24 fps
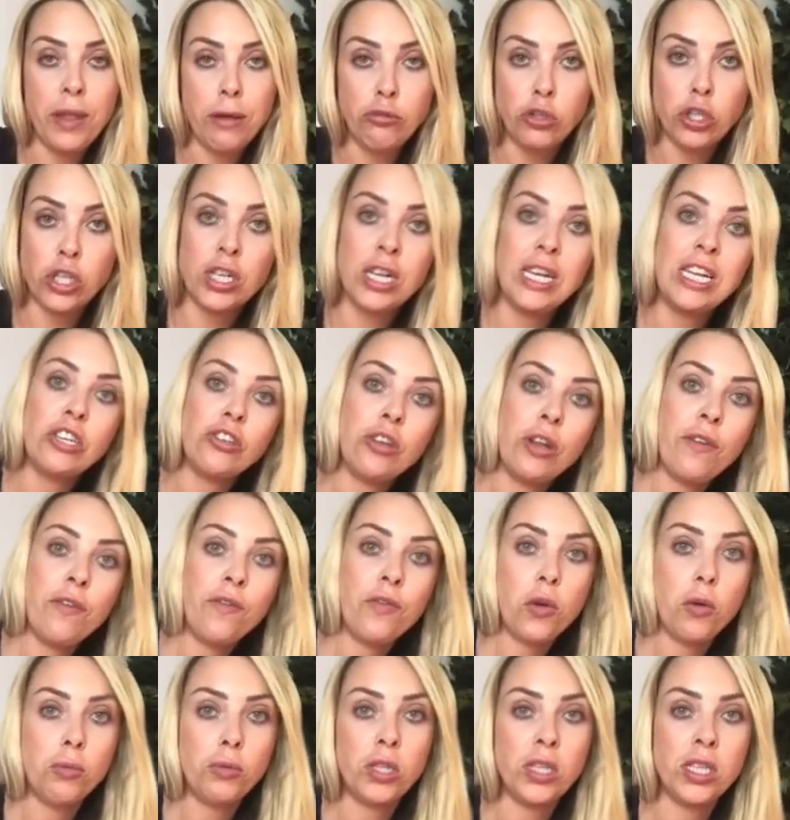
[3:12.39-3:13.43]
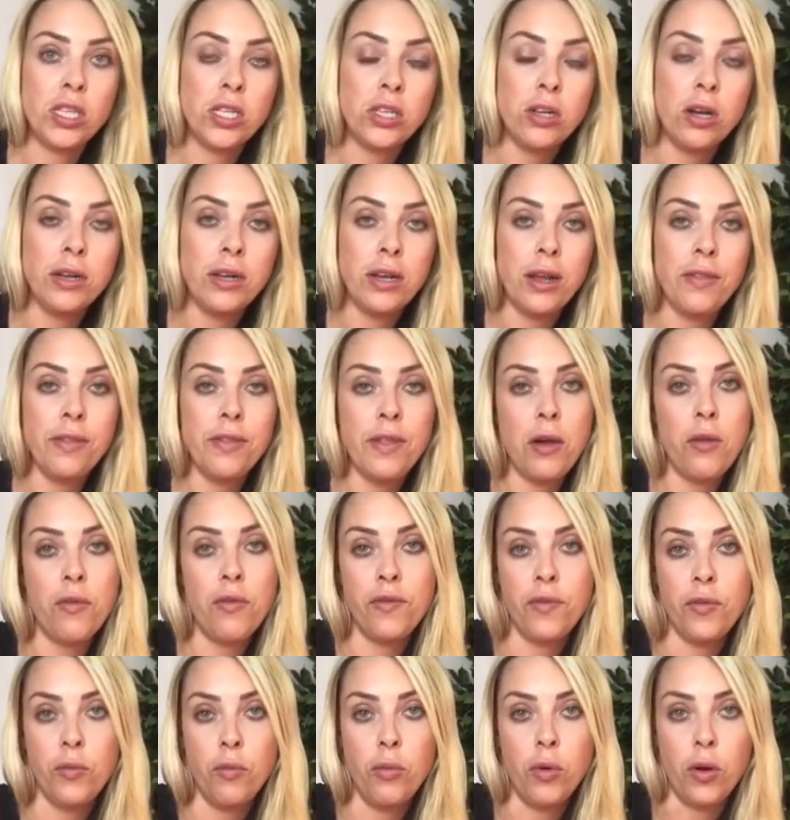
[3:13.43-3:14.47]
They'll just literally flop to the side and they'll
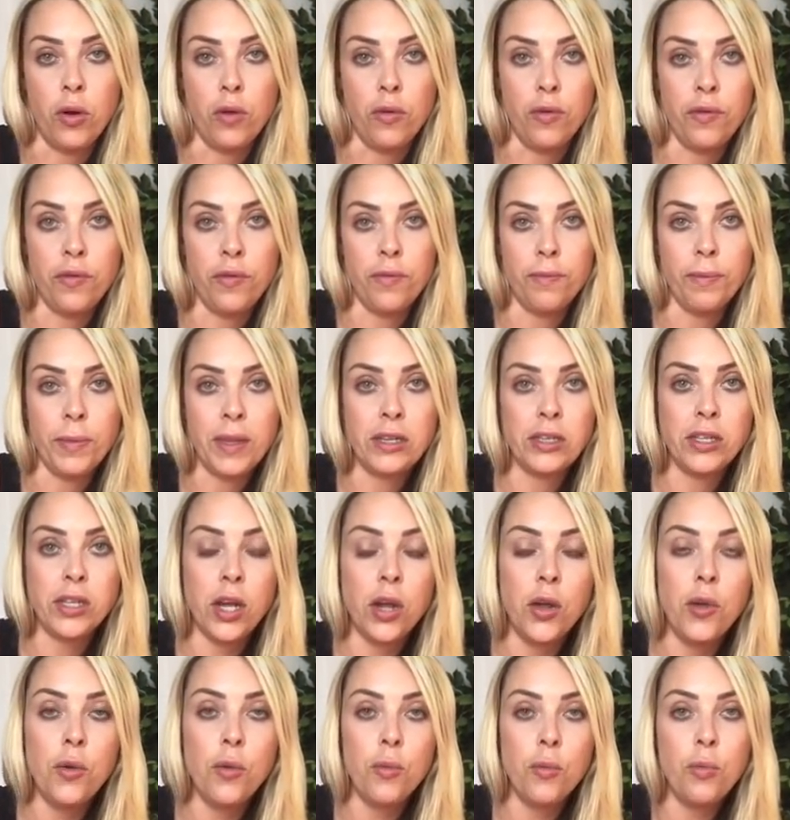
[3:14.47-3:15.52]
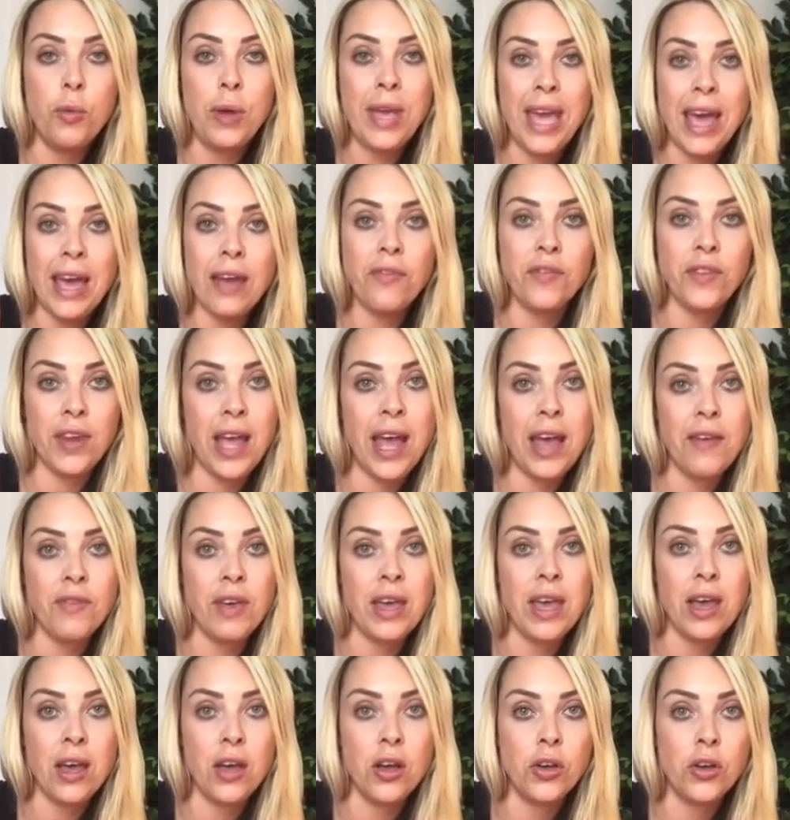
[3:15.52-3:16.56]
fall off. So we have to have
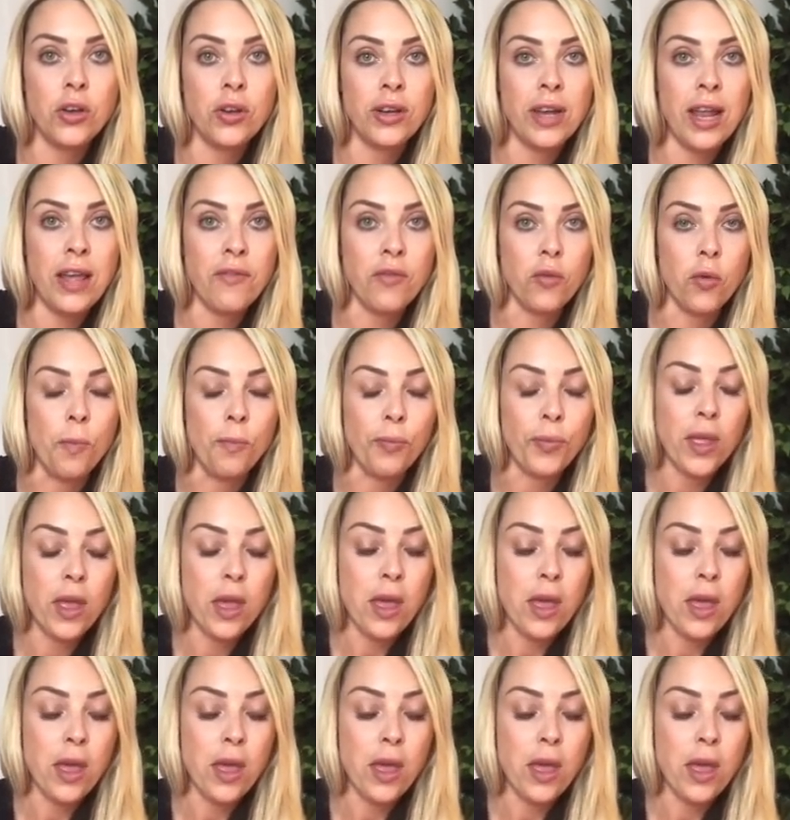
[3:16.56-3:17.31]
it at a good level.